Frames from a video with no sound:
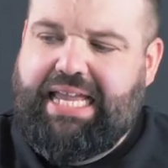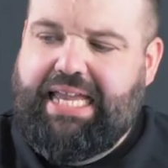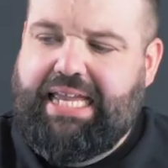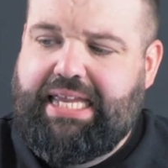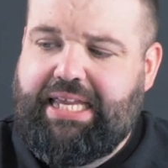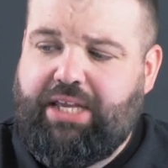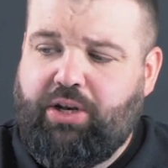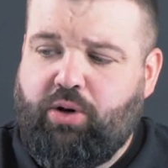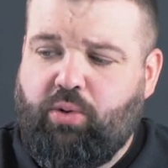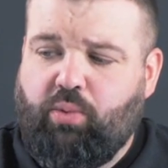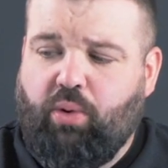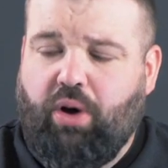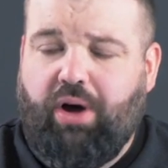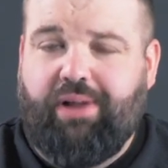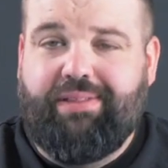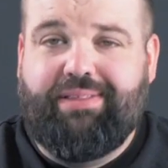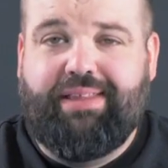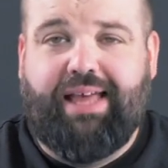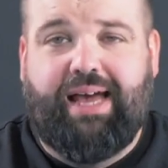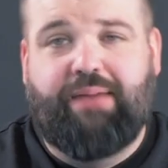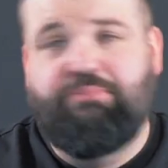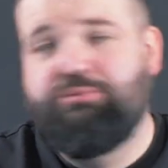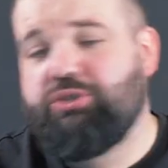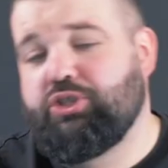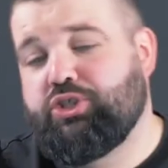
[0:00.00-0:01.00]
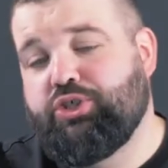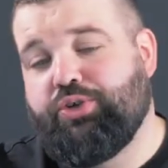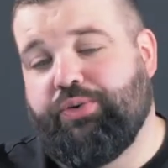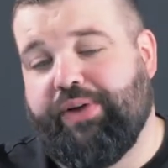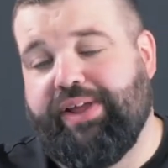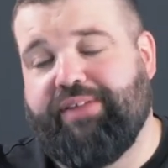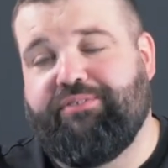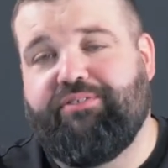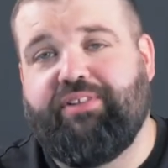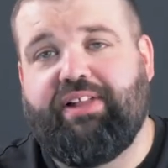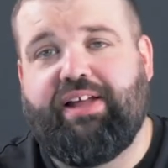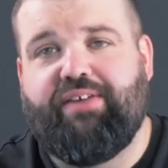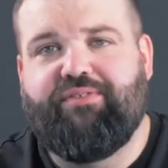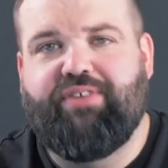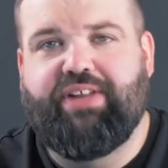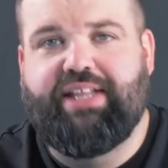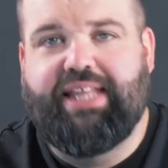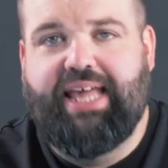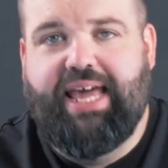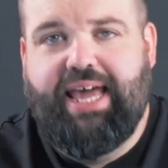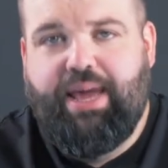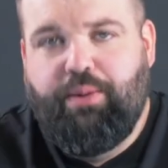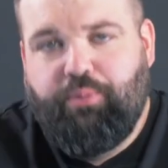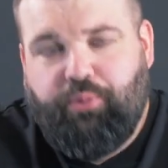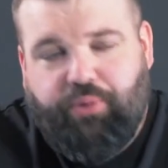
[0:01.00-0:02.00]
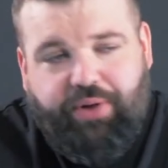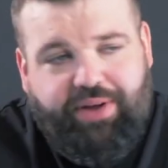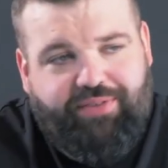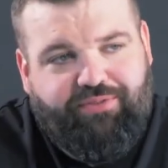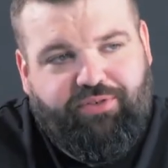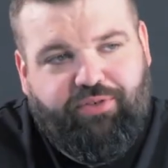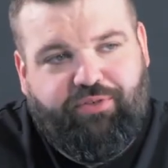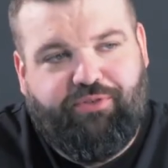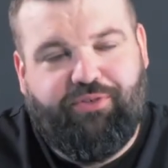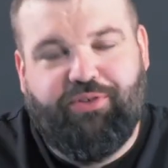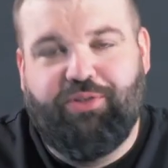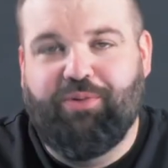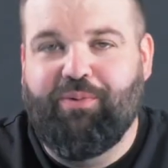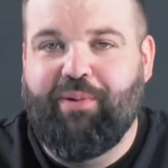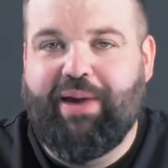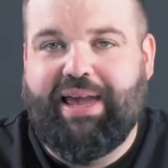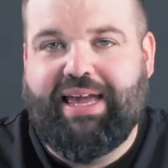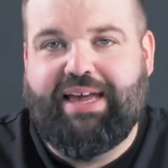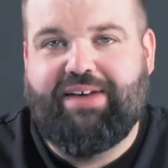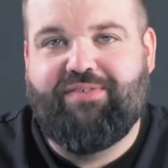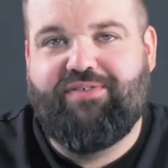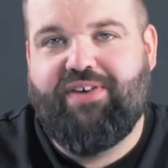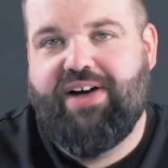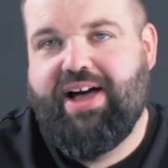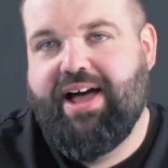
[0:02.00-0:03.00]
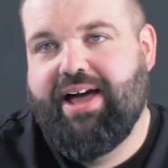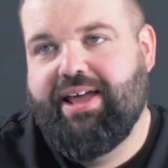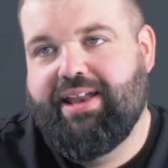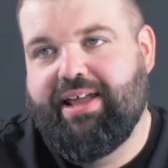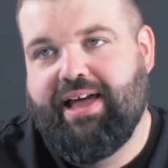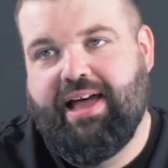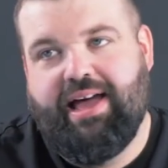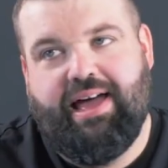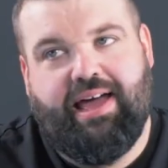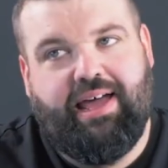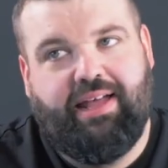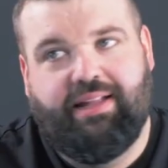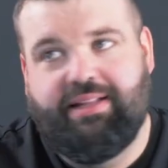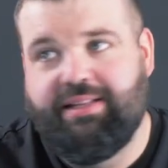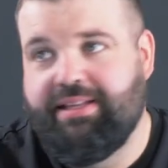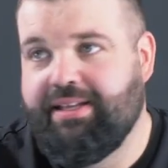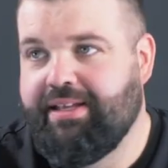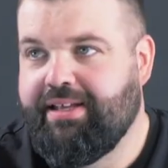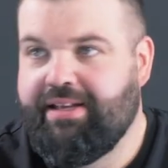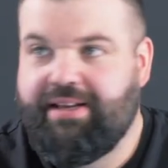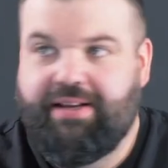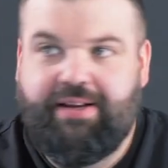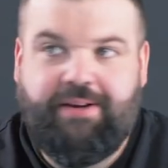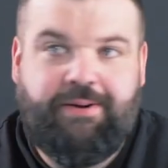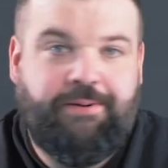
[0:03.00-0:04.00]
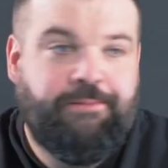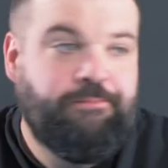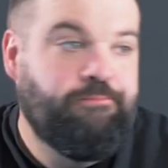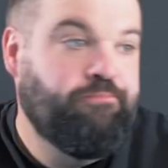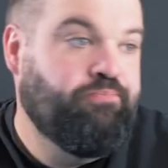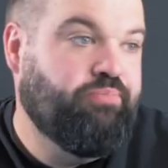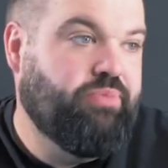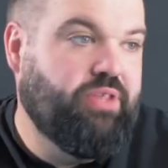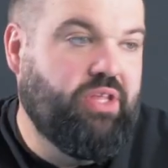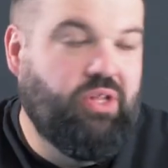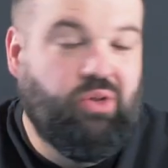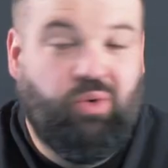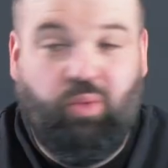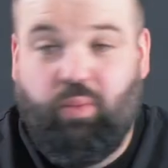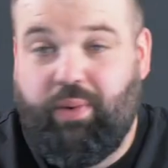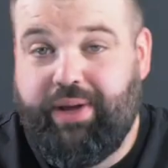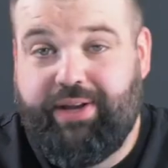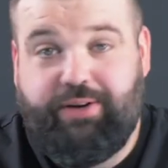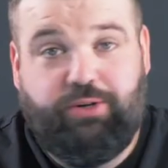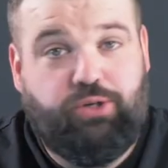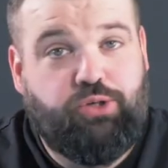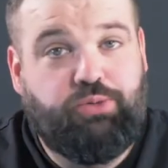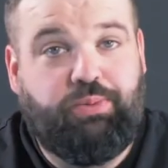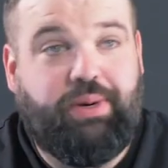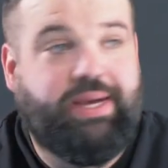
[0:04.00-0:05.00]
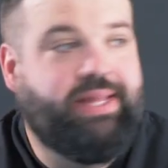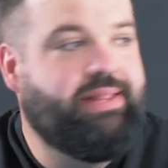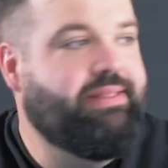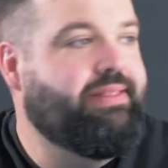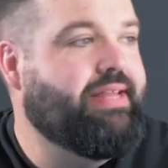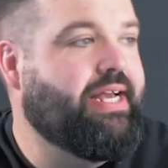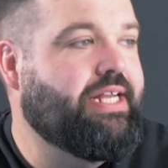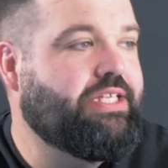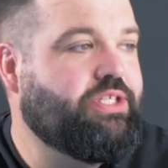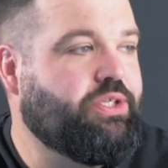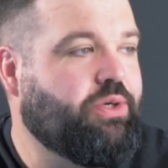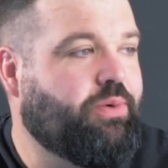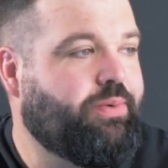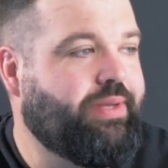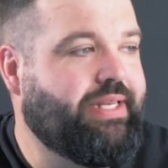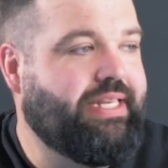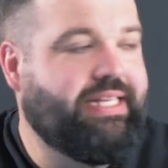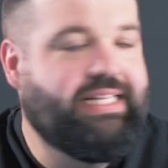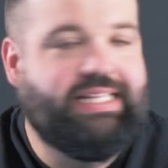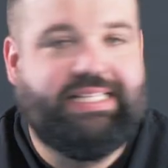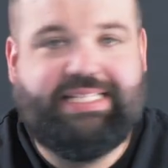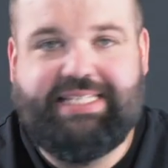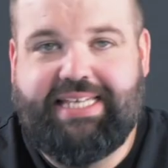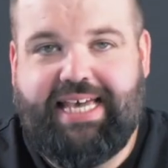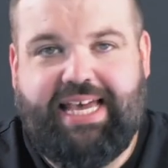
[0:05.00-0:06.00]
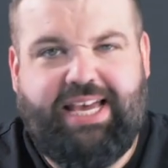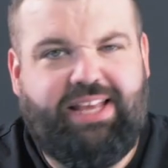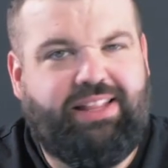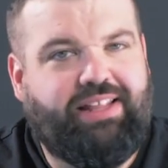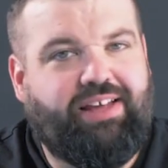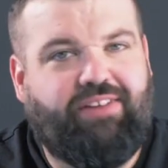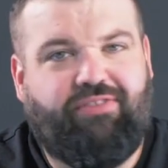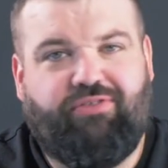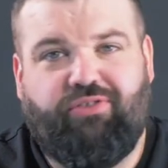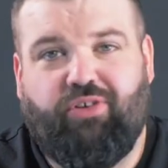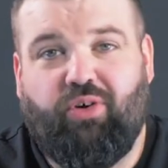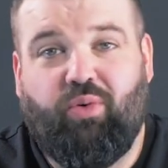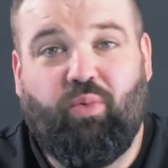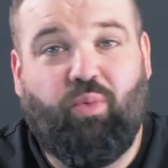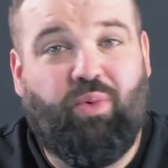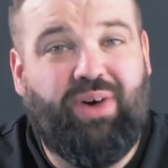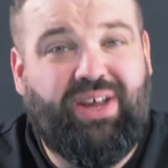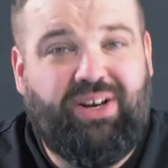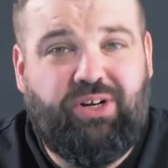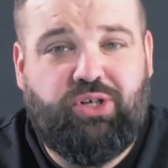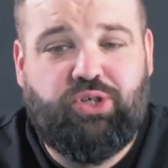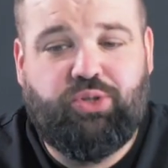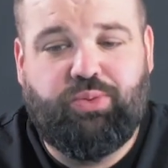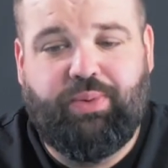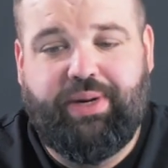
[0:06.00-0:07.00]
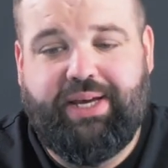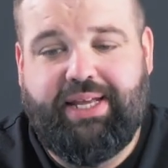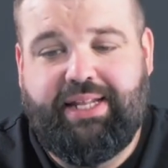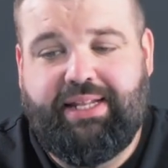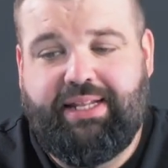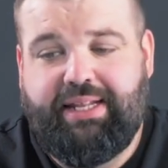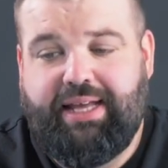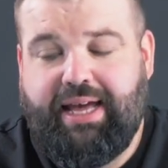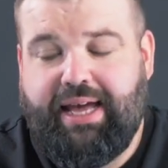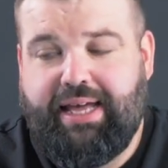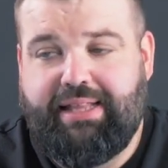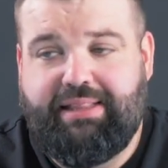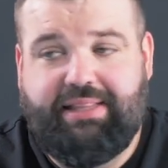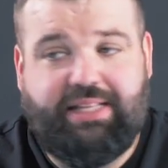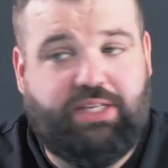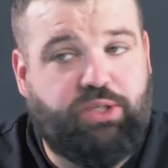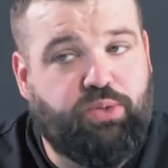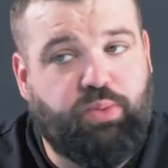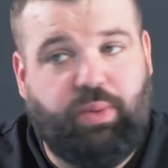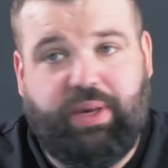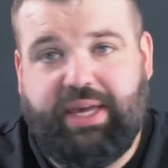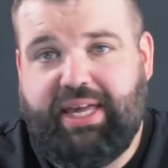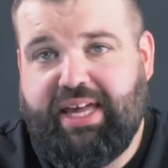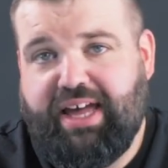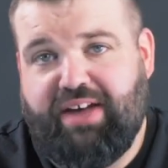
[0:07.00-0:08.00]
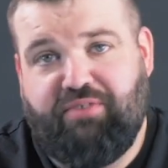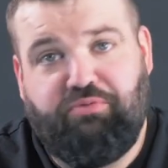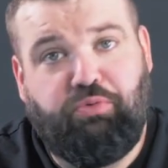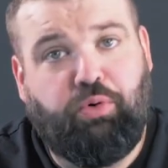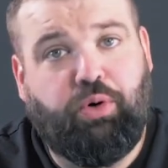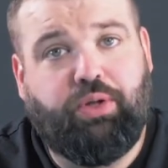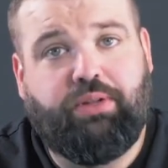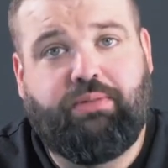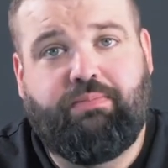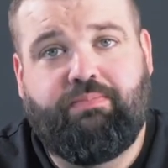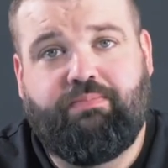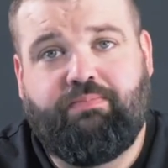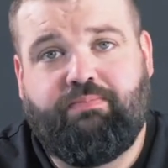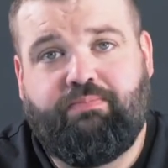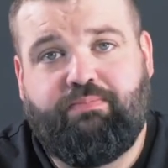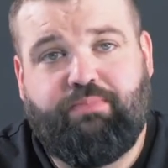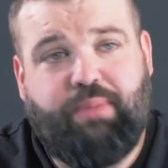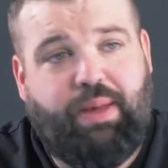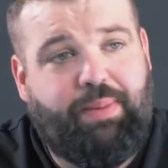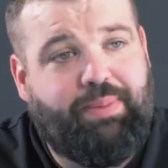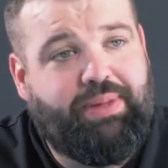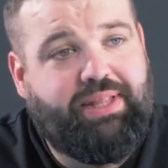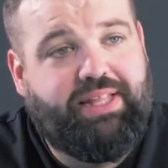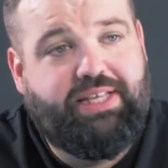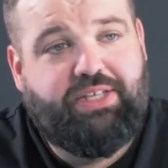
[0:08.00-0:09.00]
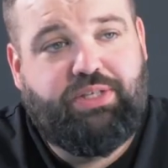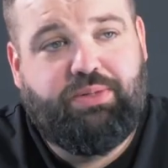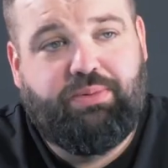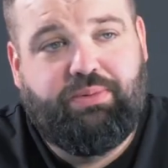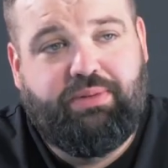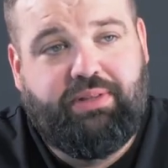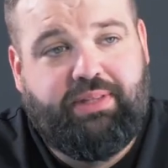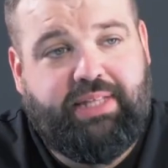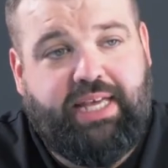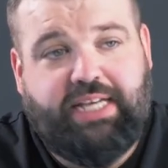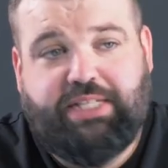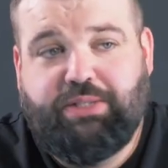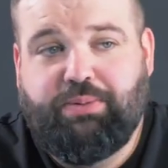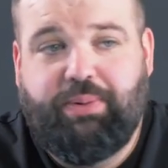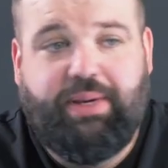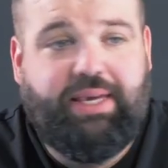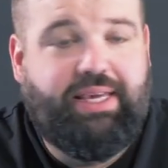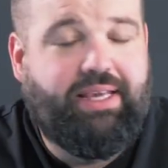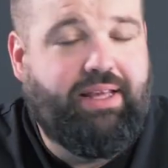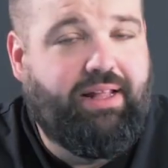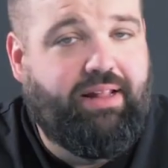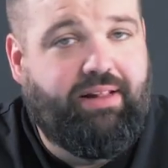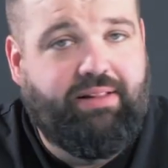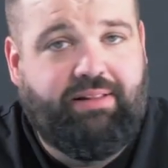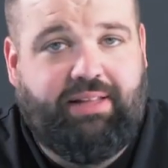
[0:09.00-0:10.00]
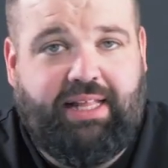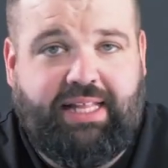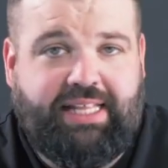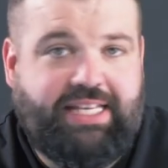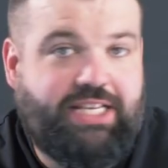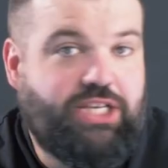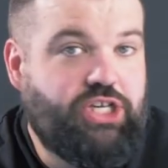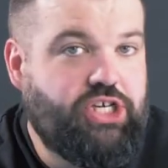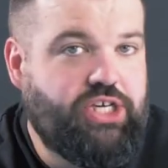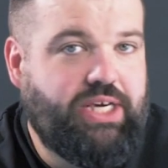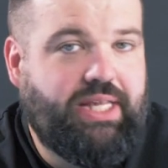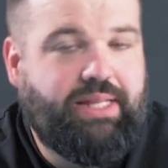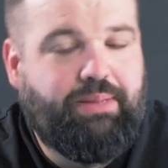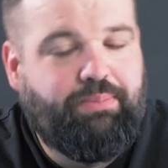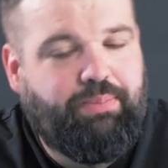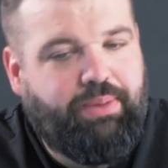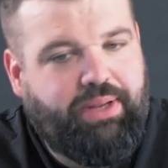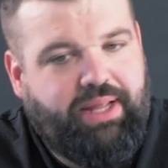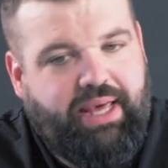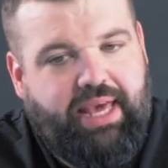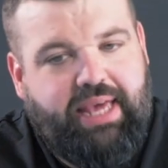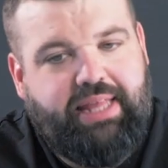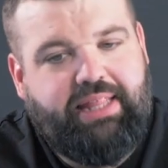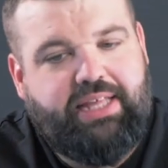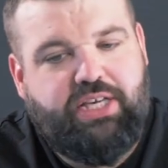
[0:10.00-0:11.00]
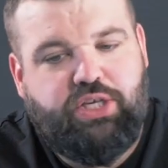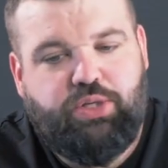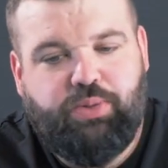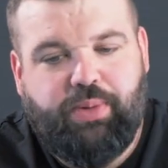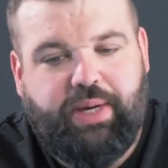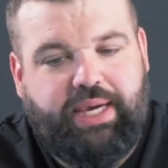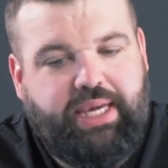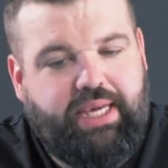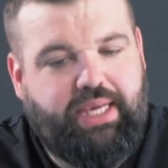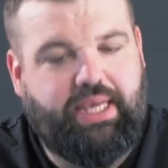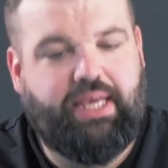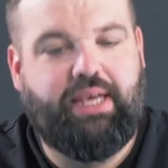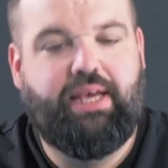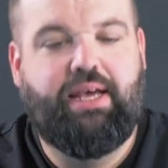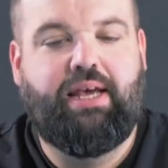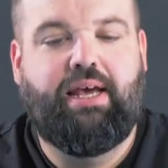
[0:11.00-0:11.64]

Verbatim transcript: you know what? I'm just grateful every day. I'm grateful for the week I've had and you know, winners win. That's all we need to say in that front. Winners win, and this week I've won. Maybe this next week I'll, I'll eat shit, but hey, this week